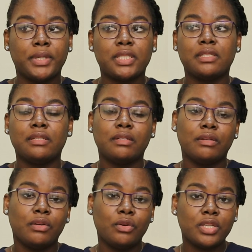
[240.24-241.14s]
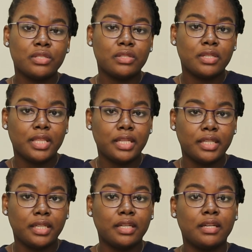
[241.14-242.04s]
but going to the
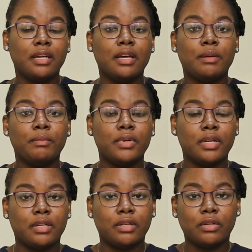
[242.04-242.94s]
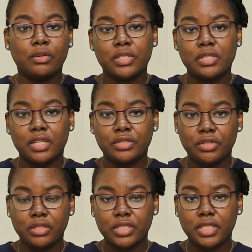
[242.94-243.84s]
clinic, going to the
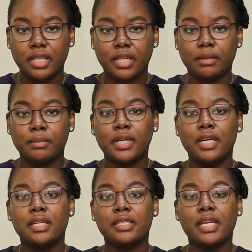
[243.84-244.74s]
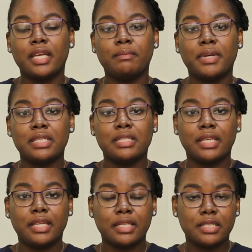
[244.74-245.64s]
embryology lab, taking part in the
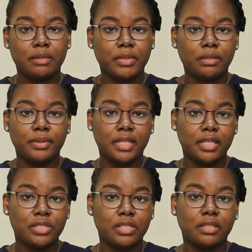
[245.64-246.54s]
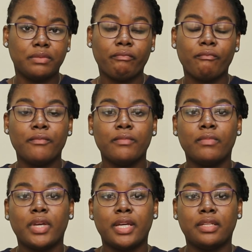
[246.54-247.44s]
ICSI manipulation
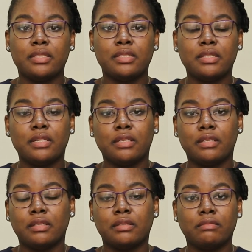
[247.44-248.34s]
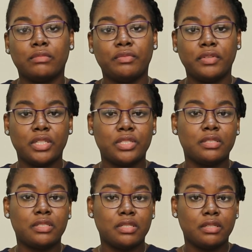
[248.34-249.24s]
and
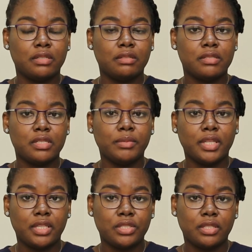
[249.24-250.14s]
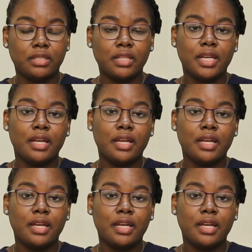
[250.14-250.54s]
ovulation stimulation